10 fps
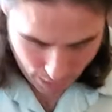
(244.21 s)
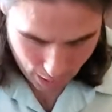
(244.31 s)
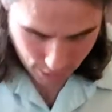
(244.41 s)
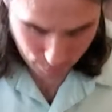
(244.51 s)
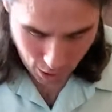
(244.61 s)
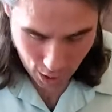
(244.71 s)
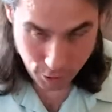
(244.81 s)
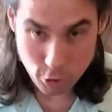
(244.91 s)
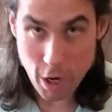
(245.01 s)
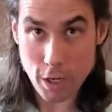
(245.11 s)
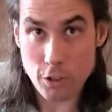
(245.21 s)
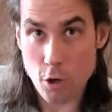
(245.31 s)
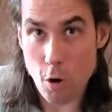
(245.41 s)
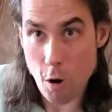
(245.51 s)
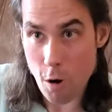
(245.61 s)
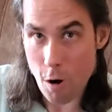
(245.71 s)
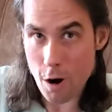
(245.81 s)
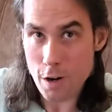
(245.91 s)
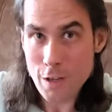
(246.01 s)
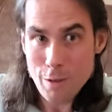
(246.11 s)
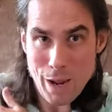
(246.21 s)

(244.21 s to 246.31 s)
as I'm concentrating so hard,